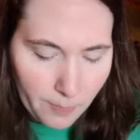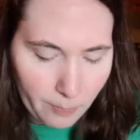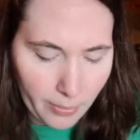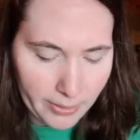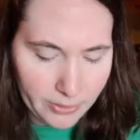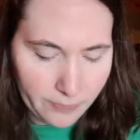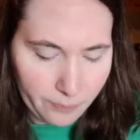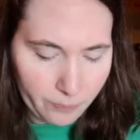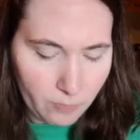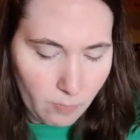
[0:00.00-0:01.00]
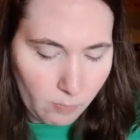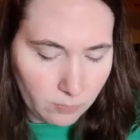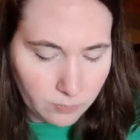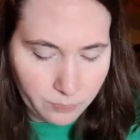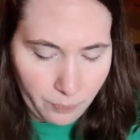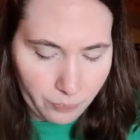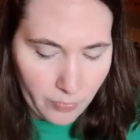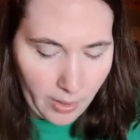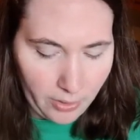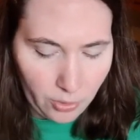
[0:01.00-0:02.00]
But
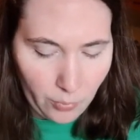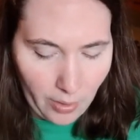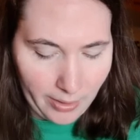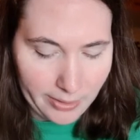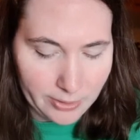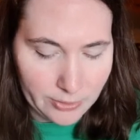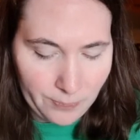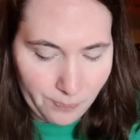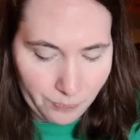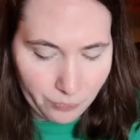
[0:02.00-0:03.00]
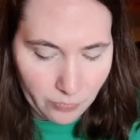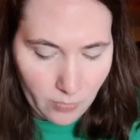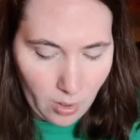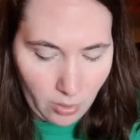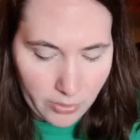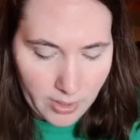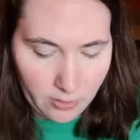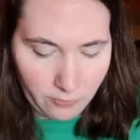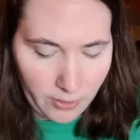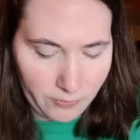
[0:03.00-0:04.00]
otherwise, all the other
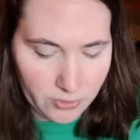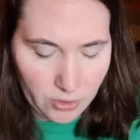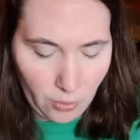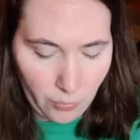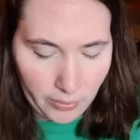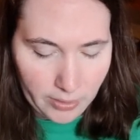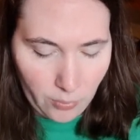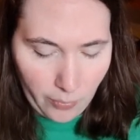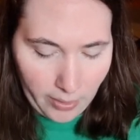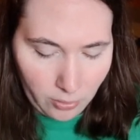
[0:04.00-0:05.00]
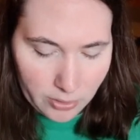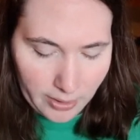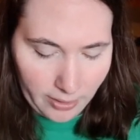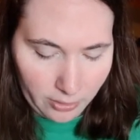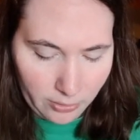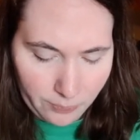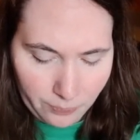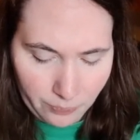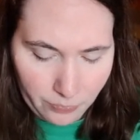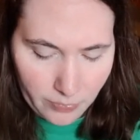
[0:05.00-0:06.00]
flavors go really well together
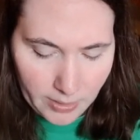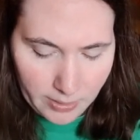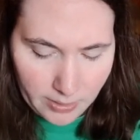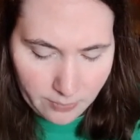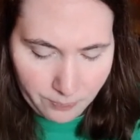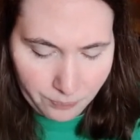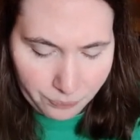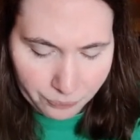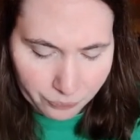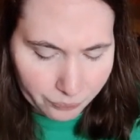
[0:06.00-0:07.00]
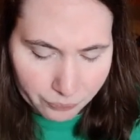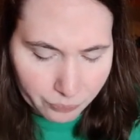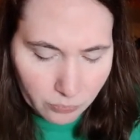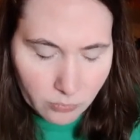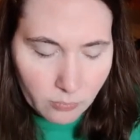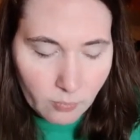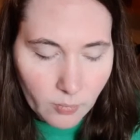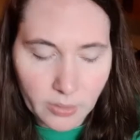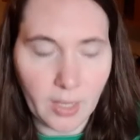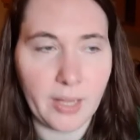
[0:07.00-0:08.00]
in it.
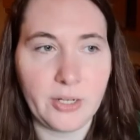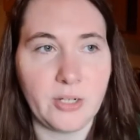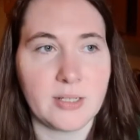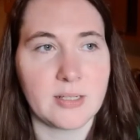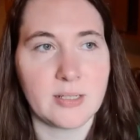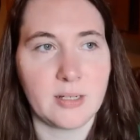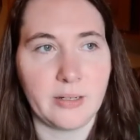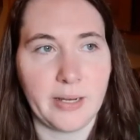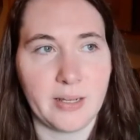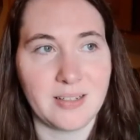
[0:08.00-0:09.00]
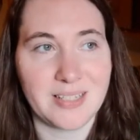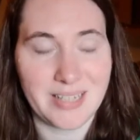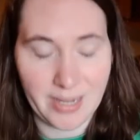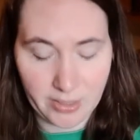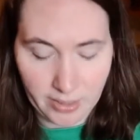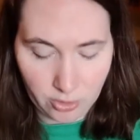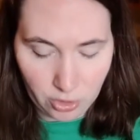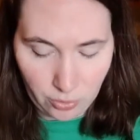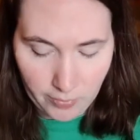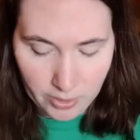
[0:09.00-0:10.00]
The onion doesn't stand out
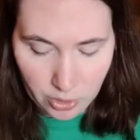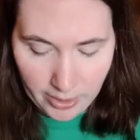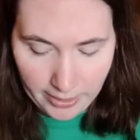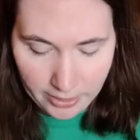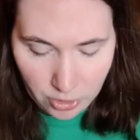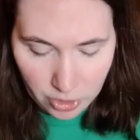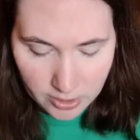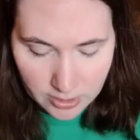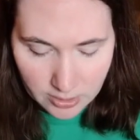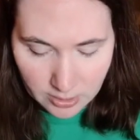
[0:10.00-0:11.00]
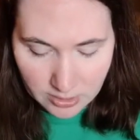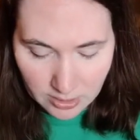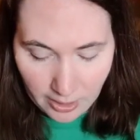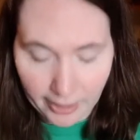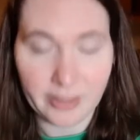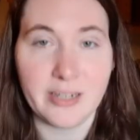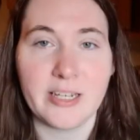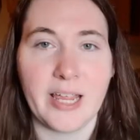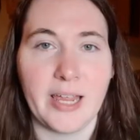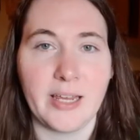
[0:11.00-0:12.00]
too much, and I can just slightly
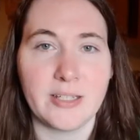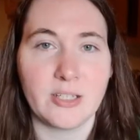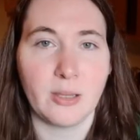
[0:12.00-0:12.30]
taste the